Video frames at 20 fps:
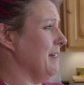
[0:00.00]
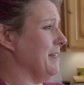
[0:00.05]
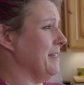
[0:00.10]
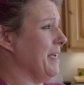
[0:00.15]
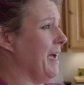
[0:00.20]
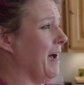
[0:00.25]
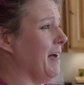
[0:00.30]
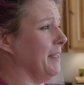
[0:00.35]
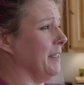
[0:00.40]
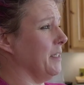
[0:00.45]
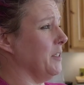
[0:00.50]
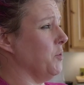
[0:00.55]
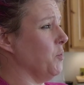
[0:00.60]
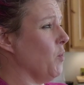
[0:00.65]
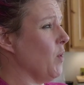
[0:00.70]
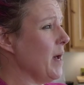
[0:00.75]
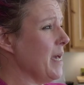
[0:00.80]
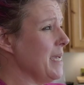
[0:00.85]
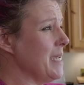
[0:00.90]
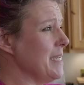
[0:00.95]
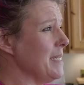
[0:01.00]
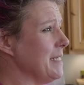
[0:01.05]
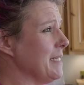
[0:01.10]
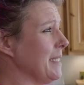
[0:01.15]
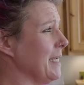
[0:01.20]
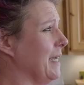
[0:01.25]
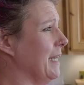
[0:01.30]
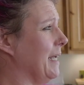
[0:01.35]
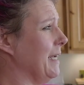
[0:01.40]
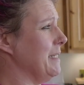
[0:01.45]
Italian
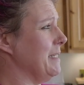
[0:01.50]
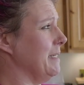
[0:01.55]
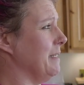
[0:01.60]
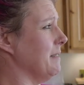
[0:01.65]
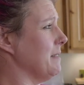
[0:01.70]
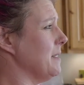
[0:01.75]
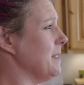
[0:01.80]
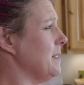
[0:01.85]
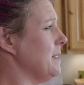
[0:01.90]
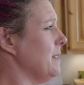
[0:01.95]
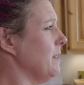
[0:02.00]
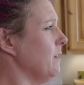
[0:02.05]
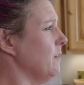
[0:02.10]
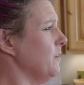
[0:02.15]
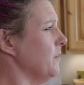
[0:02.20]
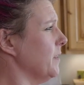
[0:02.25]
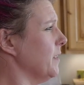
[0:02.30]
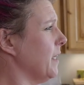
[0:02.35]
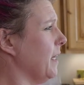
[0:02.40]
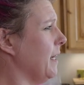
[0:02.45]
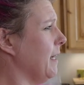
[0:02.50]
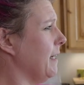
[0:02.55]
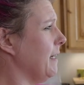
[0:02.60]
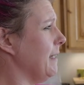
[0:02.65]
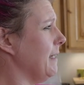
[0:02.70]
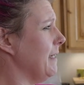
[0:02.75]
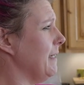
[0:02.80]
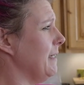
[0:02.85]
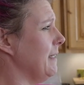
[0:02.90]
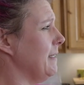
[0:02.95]
white, and I did a silver
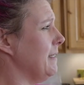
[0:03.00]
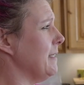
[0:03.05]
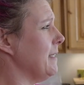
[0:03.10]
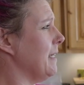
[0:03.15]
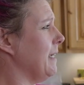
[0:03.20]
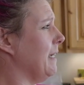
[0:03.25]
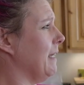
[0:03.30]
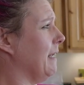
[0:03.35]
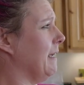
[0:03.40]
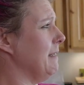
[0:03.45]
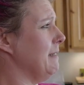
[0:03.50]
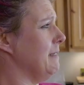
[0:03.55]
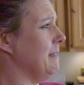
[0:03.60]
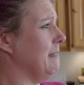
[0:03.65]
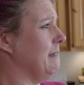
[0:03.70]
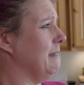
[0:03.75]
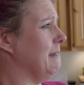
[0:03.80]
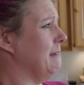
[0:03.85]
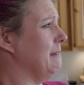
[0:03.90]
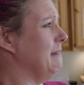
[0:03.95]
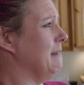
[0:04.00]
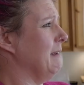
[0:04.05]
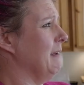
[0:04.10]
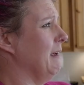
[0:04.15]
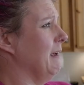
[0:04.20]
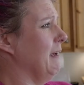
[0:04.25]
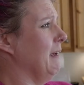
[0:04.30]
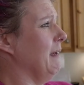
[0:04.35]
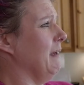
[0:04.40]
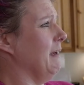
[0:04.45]
kind, and I did
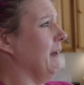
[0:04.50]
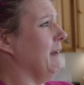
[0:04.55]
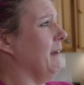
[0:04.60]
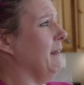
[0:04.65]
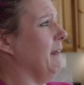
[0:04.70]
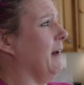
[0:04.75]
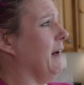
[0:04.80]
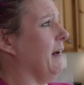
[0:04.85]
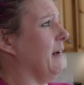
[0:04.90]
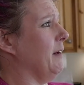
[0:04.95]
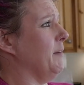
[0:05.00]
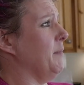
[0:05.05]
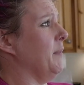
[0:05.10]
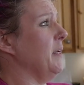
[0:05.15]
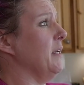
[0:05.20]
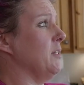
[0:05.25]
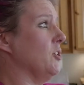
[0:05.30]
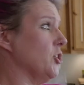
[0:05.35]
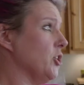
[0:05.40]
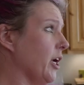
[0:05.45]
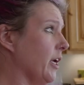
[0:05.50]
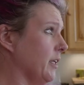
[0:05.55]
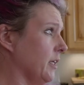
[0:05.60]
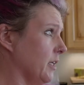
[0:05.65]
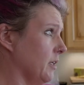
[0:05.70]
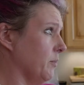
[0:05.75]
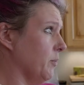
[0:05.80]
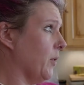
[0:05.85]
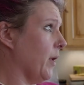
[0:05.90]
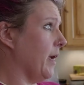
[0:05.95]

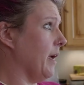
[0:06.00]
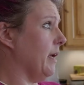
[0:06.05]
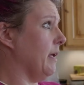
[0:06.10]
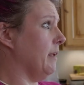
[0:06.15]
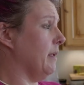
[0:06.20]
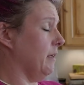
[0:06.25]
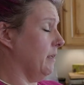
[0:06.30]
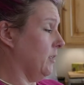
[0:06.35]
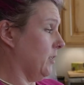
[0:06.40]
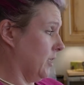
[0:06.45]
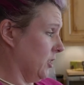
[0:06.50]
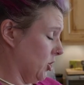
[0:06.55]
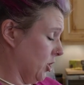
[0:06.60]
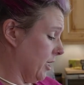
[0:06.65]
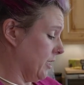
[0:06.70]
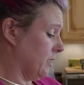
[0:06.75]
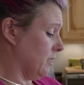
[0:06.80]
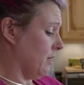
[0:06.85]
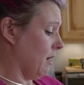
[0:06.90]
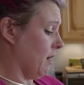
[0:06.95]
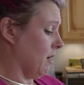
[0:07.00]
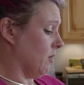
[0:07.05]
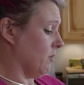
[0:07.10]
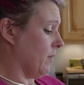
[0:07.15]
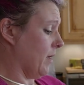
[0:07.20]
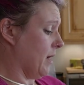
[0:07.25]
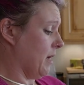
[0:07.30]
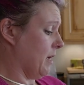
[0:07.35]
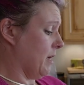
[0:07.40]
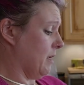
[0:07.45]
Inchellium red, the
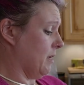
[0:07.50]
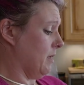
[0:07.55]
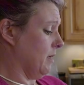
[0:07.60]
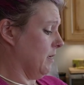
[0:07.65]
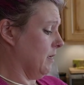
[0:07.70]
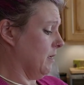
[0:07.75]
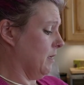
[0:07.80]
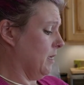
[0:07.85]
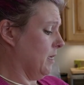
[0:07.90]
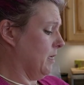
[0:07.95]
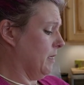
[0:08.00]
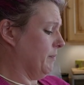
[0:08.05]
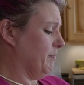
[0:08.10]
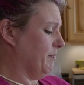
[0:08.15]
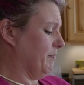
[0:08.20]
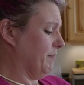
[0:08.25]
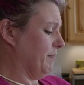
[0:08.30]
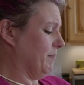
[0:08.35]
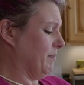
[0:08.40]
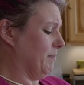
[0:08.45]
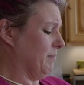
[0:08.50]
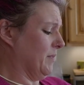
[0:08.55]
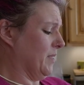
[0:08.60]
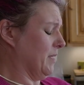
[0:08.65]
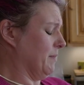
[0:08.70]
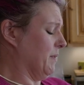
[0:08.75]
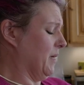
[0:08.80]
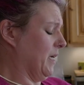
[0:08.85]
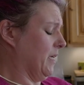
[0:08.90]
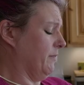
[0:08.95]
Chesnock red,
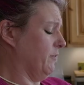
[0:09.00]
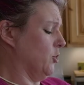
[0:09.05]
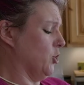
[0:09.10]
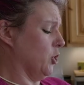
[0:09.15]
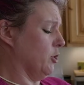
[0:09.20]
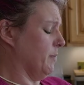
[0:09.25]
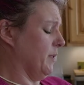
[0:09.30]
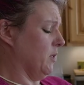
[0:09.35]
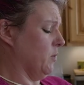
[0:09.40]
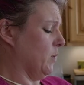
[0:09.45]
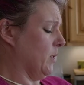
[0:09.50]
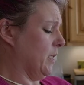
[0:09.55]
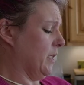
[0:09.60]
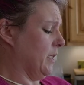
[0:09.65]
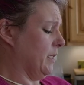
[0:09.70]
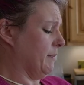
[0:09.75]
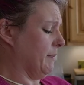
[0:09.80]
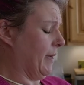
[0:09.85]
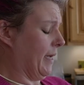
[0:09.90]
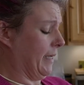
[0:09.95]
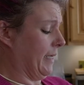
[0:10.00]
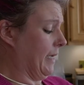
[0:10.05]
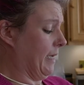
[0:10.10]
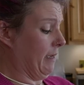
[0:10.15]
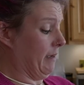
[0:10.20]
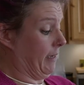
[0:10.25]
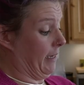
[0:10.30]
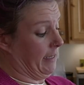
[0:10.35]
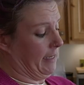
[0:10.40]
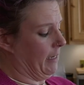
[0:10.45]
some kind of German one. I
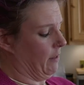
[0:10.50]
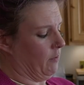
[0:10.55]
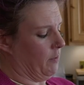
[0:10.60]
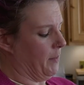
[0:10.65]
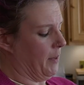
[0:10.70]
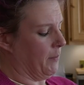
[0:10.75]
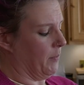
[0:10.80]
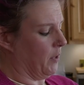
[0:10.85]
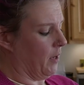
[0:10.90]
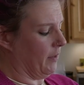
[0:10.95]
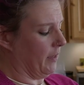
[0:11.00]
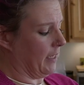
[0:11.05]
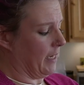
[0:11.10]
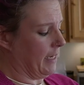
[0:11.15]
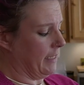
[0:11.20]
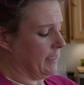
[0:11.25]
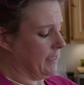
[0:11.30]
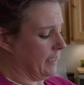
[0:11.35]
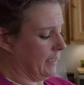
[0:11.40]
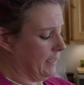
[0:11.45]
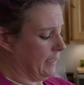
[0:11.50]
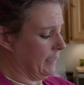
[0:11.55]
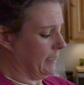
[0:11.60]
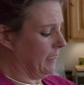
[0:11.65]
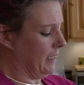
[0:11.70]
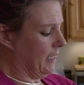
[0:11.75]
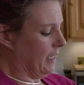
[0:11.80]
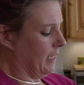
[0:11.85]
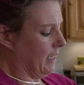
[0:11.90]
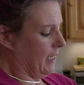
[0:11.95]
can't remember all the kinds I did.